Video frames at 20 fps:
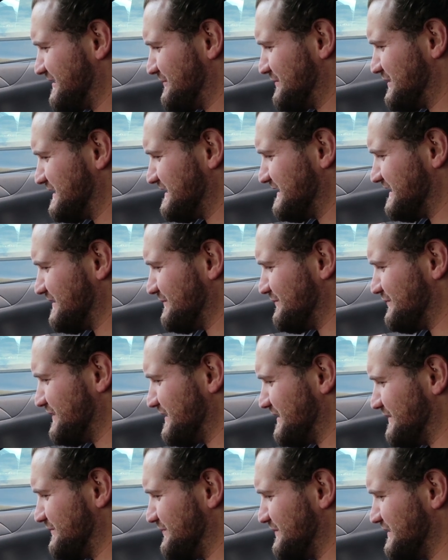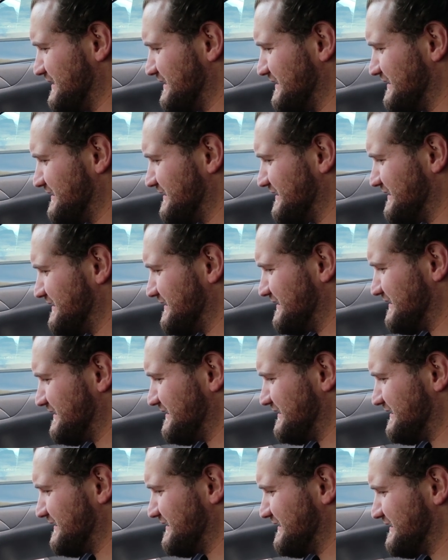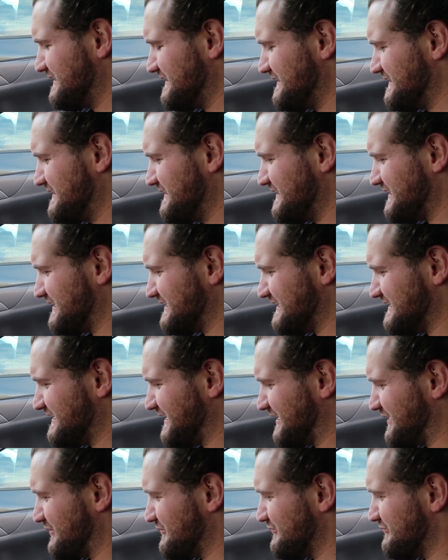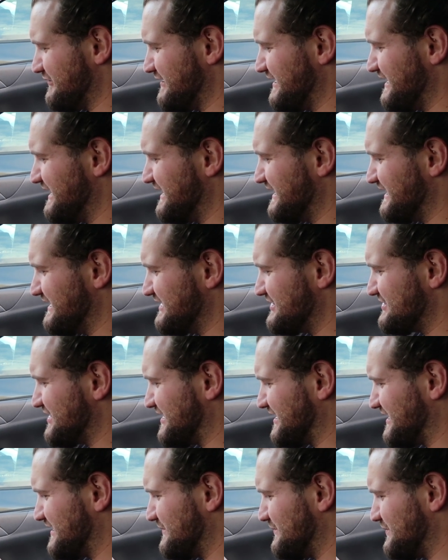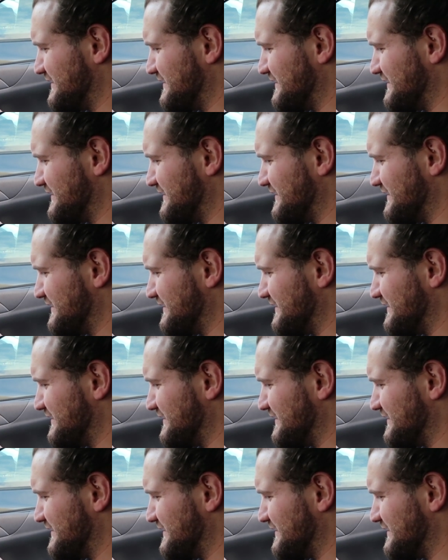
I might need a bigger bit. I need like a really chunky